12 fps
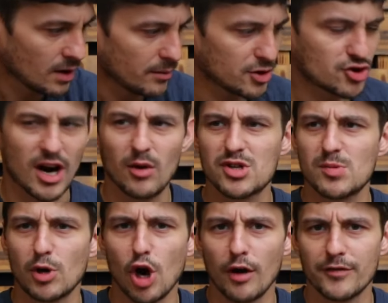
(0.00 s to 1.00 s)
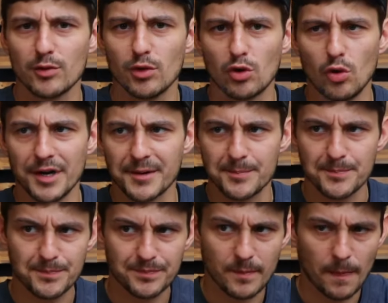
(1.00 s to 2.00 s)
Let me try it with some coffee real quick.
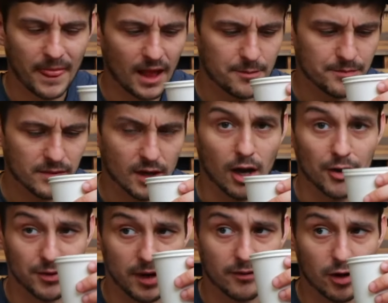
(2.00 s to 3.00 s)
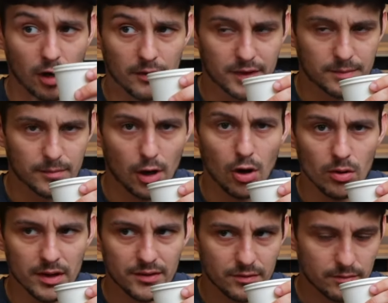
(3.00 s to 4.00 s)
I also have coffee,
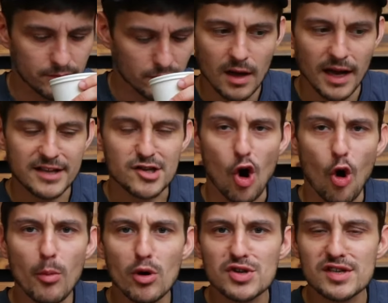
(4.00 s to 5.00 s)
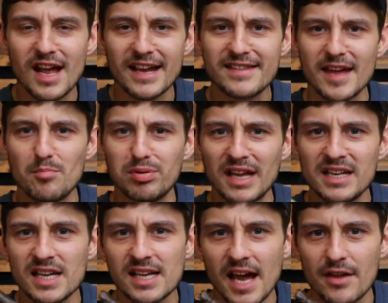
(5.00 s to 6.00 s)
always. It's almost like they blend
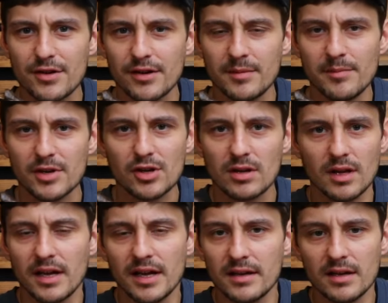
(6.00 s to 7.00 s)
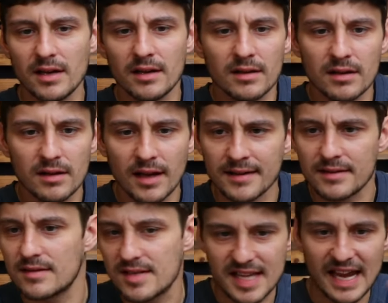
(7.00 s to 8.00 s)
together and
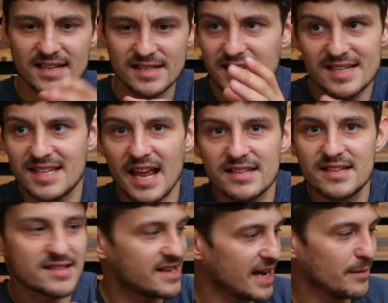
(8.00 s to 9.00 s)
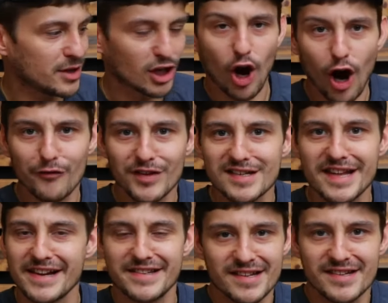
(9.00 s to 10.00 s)
this stays the same and the coffee
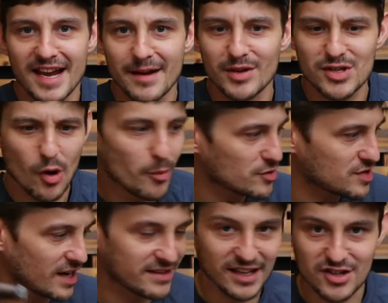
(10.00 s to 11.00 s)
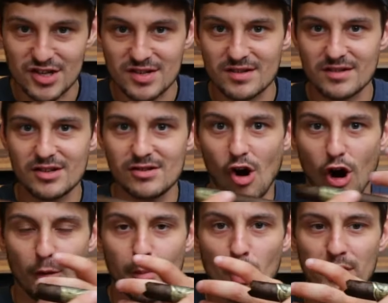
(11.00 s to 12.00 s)
stays the same. It's almost like they just
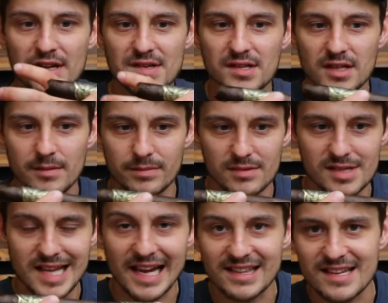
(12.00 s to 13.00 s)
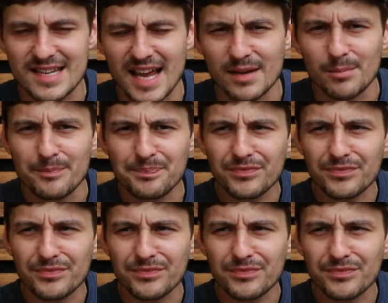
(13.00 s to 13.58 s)
harmoniously stayed the same.